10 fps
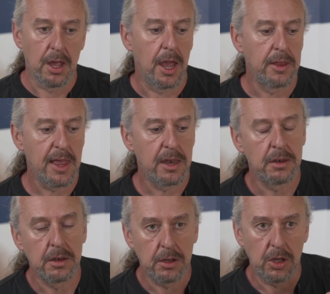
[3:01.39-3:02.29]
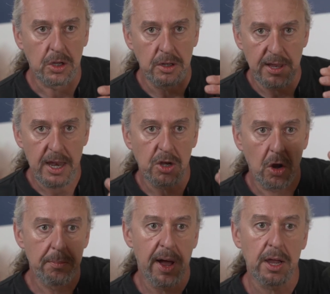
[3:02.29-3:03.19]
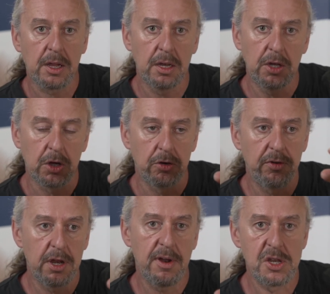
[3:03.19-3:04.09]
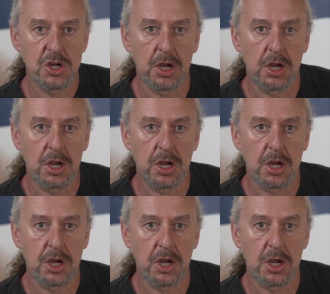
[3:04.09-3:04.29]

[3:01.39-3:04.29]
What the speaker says: And then you can then go back and you can rearrange your